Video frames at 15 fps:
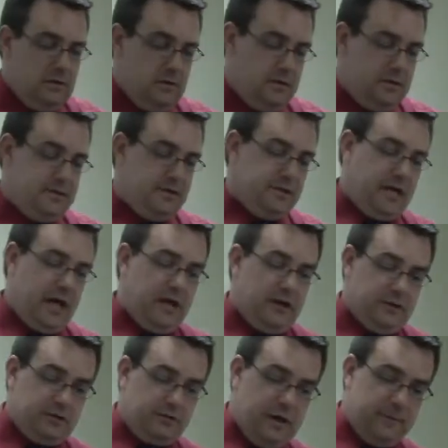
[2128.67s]
He's got a
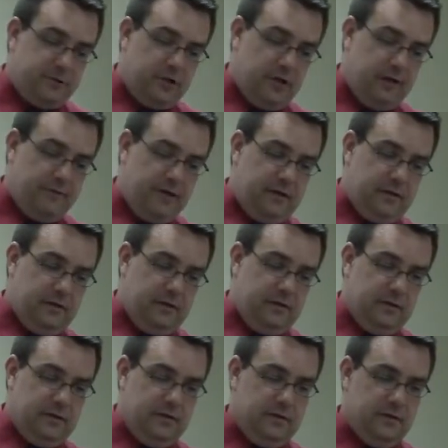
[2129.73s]
description of it.
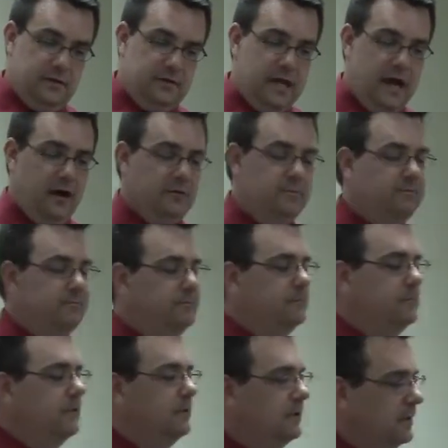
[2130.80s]

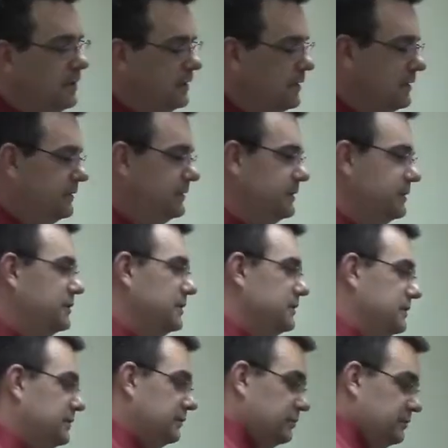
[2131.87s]
Now, this
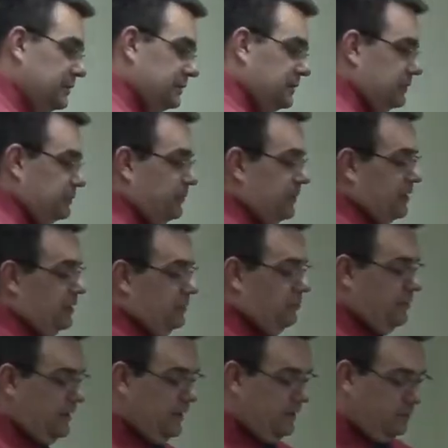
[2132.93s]
is, this is part of
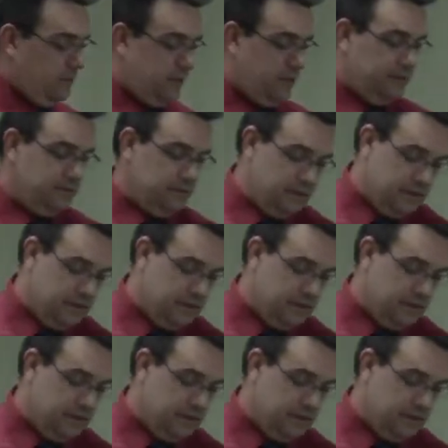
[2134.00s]
what I want